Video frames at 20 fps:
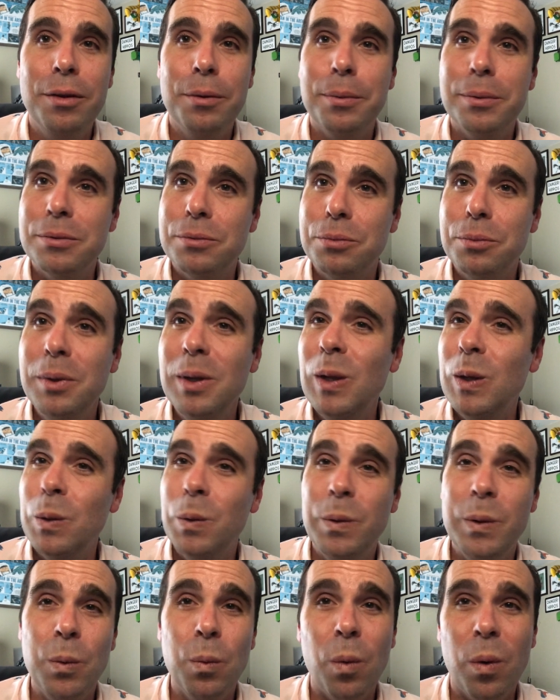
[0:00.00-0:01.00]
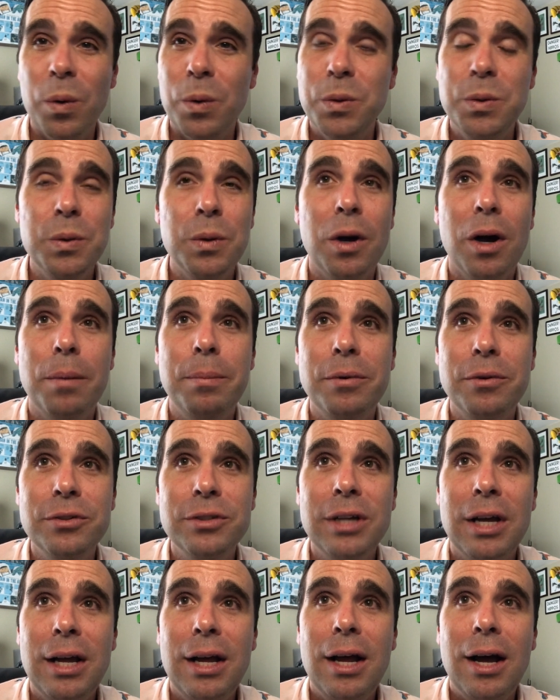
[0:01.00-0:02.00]
There was really only 1 or 2
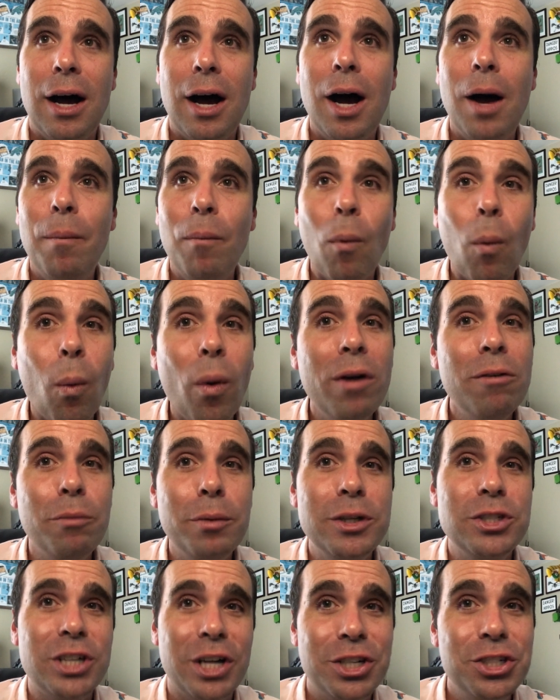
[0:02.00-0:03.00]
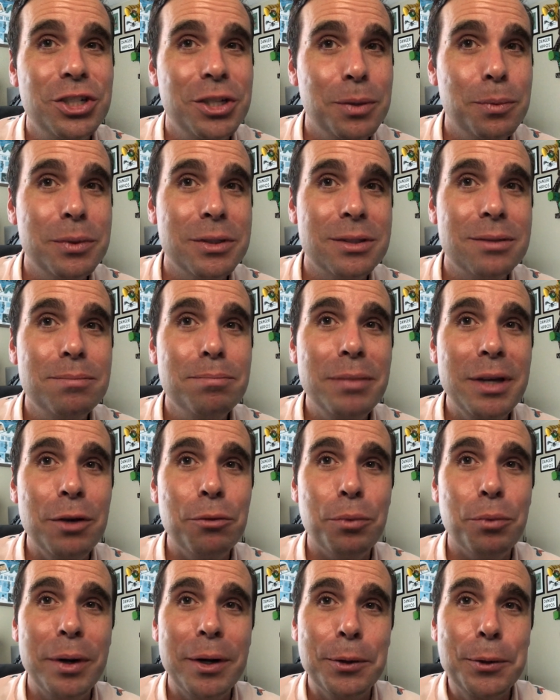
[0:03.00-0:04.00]
couples, one of which actually was
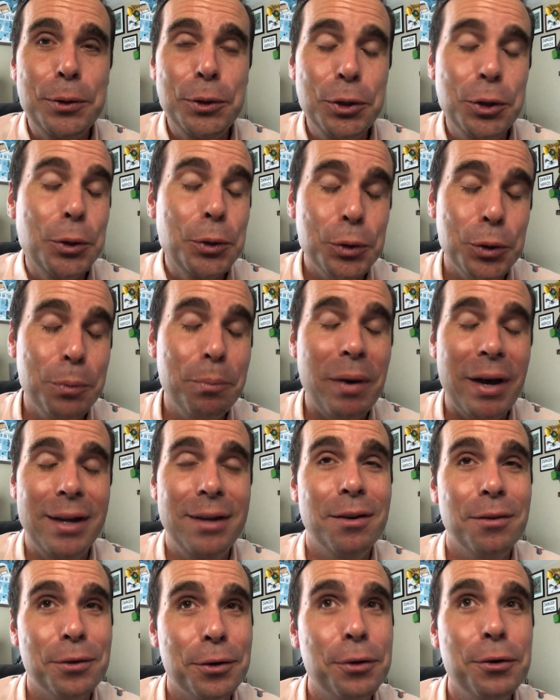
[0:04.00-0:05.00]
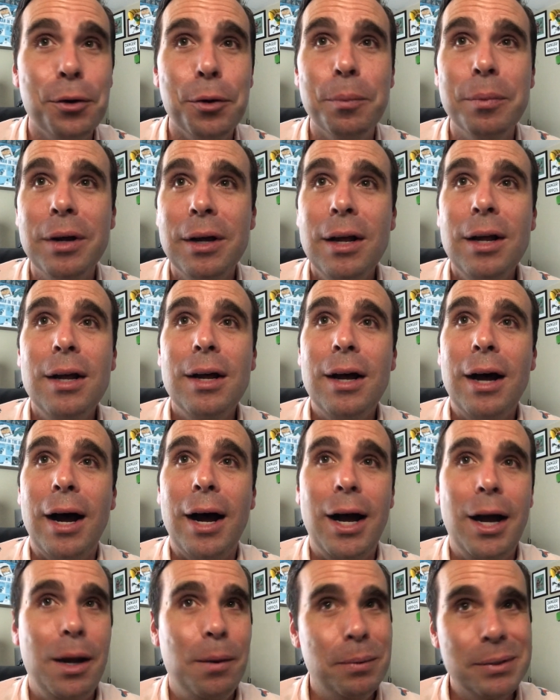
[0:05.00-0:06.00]
being ridiculed by another group.
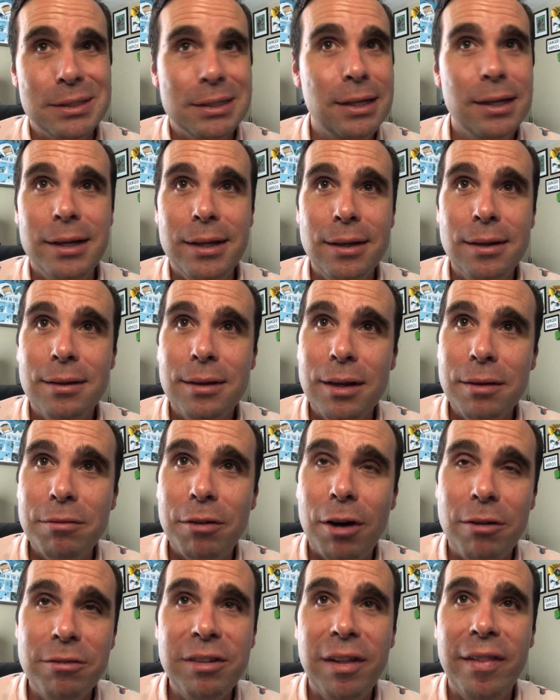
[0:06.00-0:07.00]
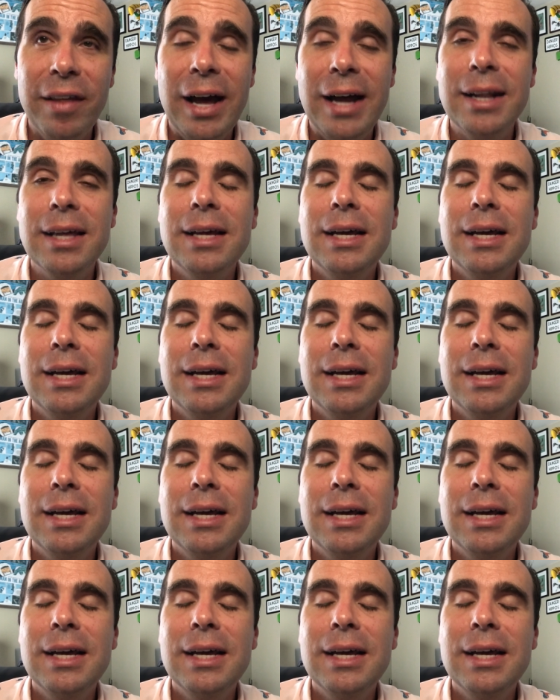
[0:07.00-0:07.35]
I wasn't getting involved in that.